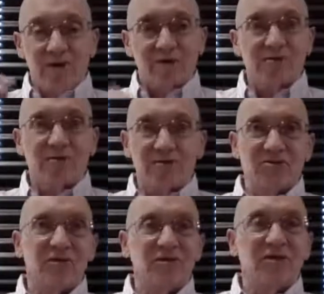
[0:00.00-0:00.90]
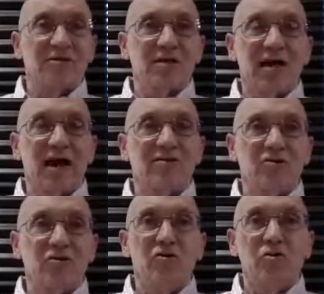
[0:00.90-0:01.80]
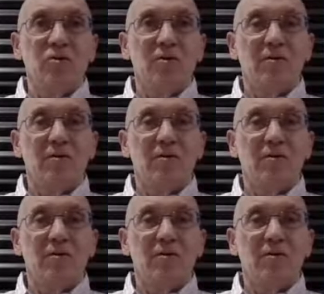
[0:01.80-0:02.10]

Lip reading: There was certain things that I had to do.